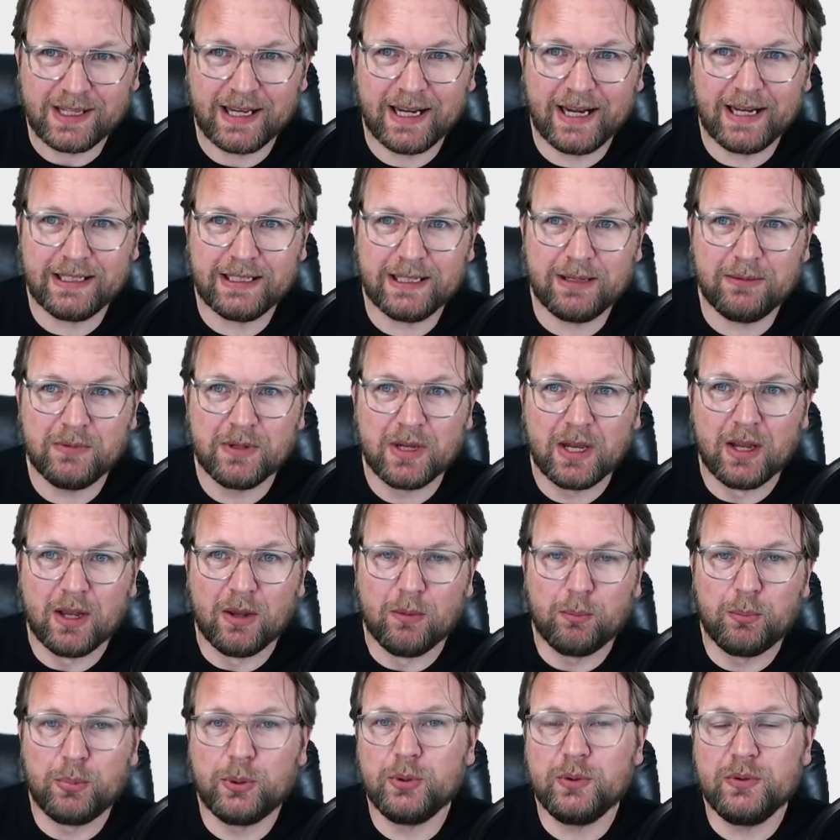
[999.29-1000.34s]
and then
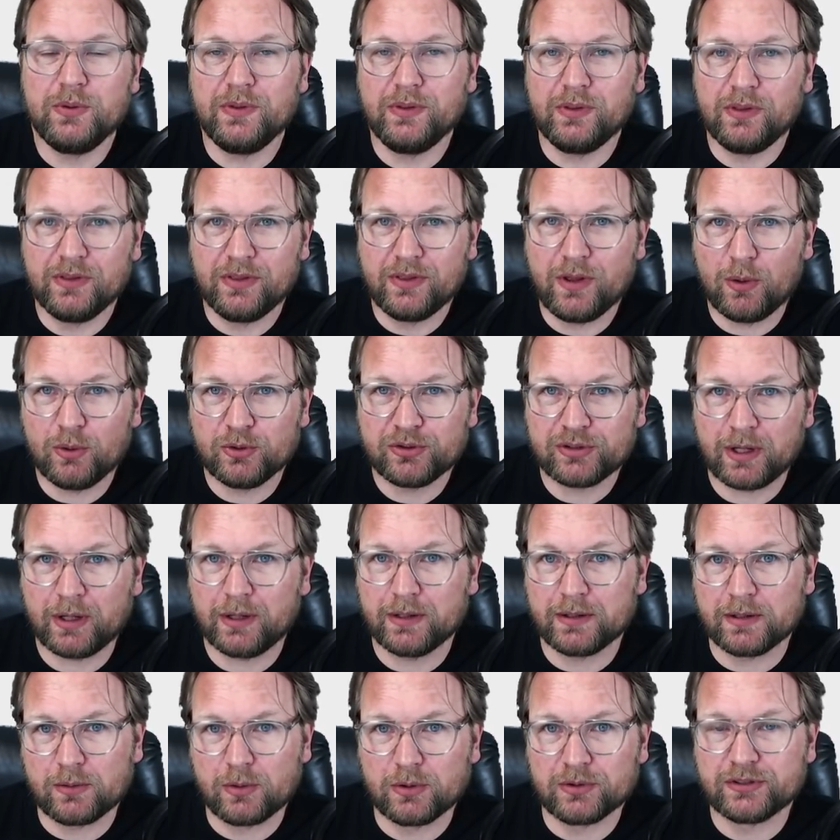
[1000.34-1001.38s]
put those
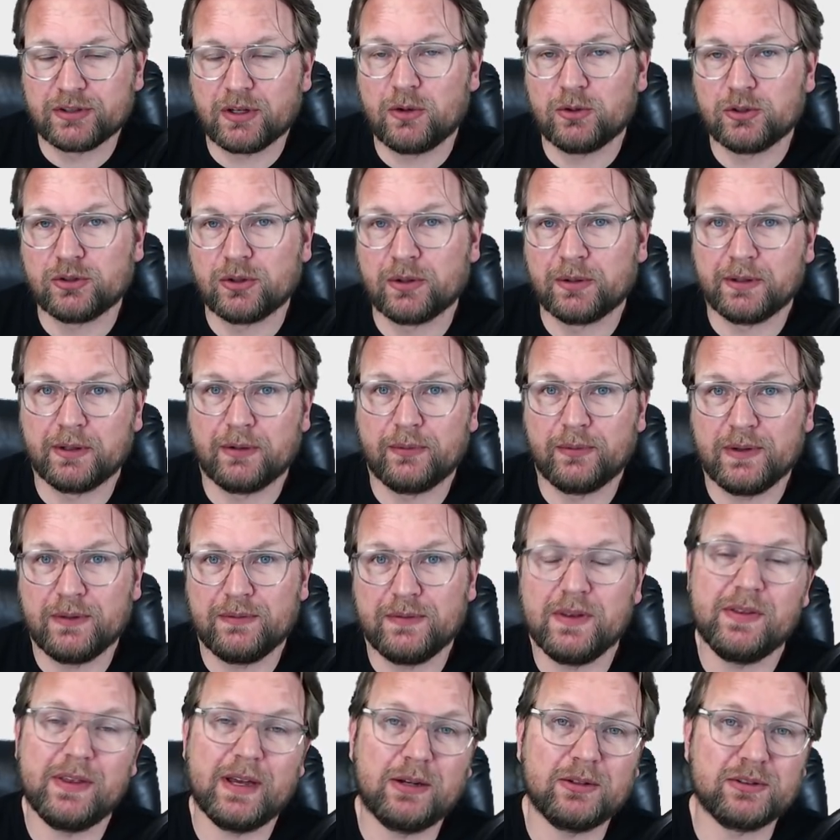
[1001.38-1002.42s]
articles, those
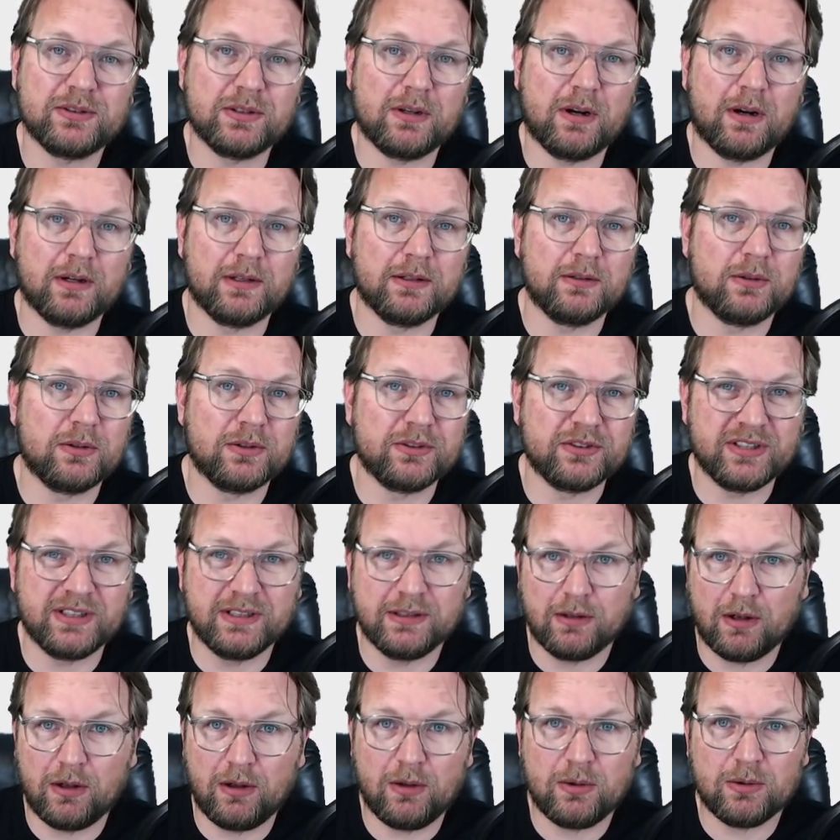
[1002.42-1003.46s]
150,000 articles,
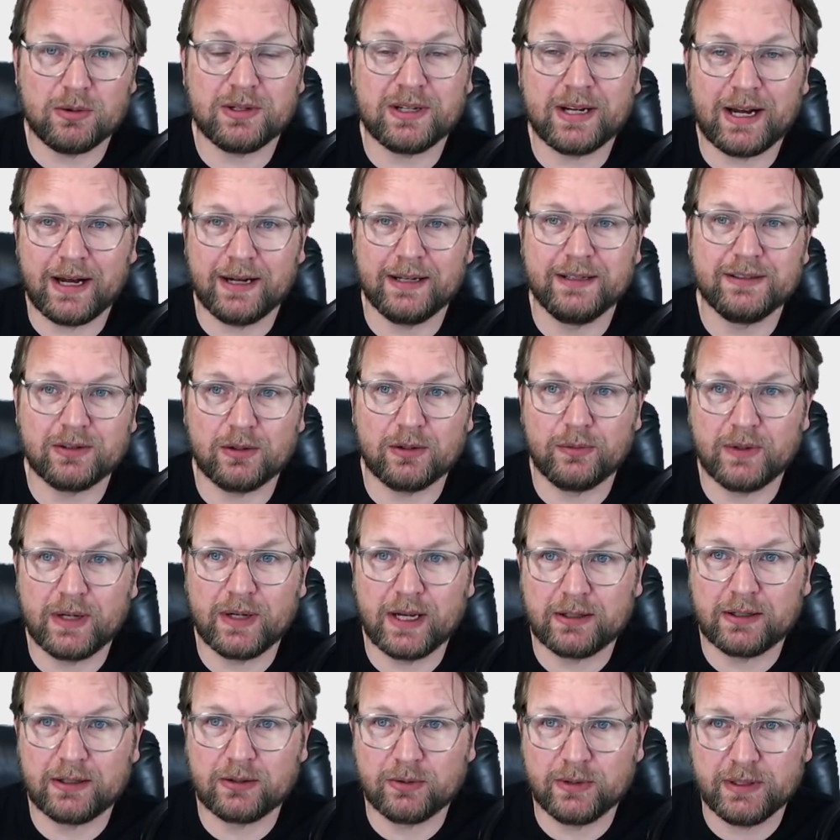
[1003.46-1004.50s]
in all kinds of
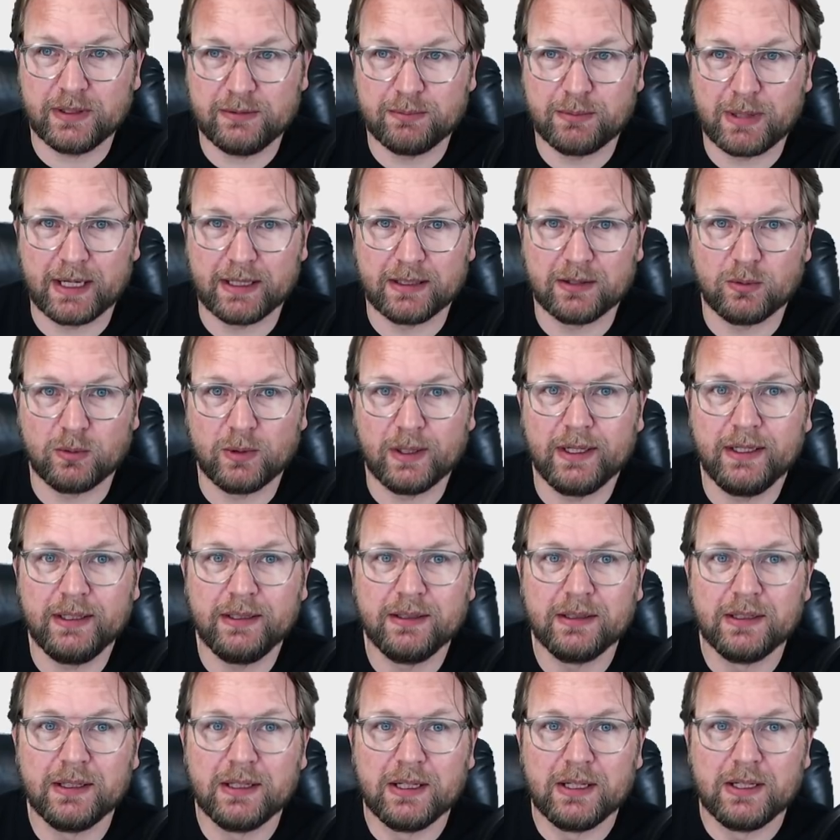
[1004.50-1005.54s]
categories. By the way,
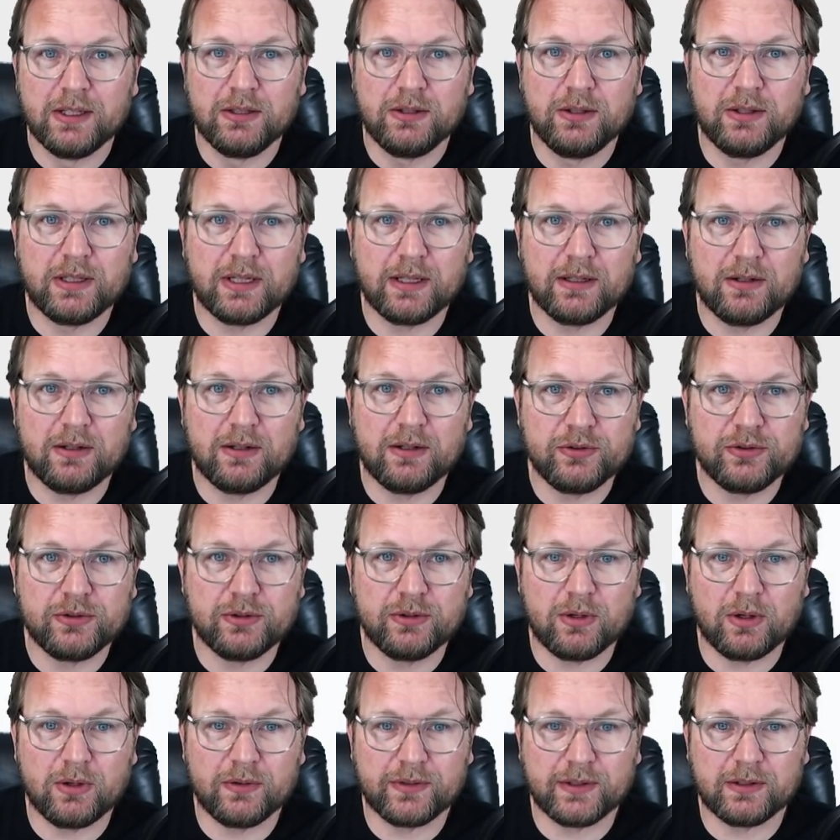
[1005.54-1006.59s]
you can go to
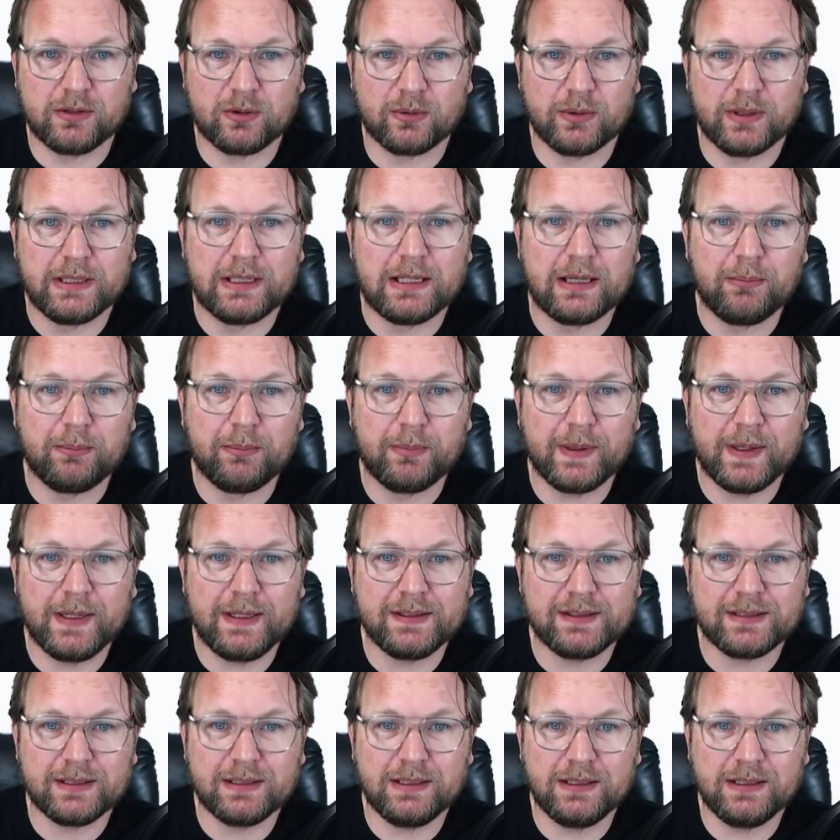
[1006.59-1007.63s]
Content Guerrilla,
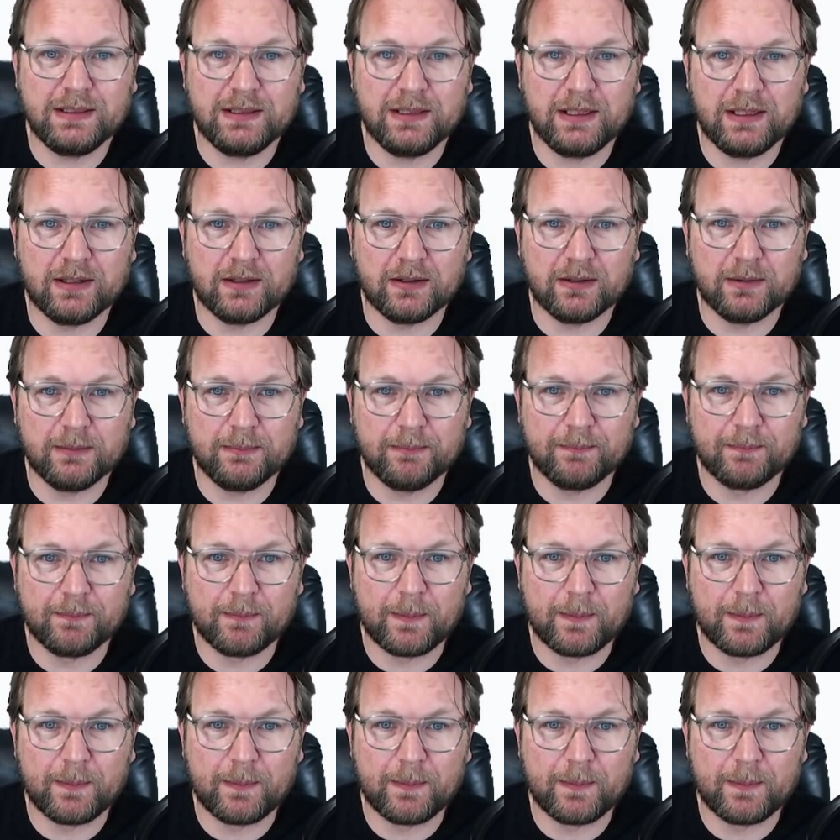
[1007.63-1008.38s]
paste it in here,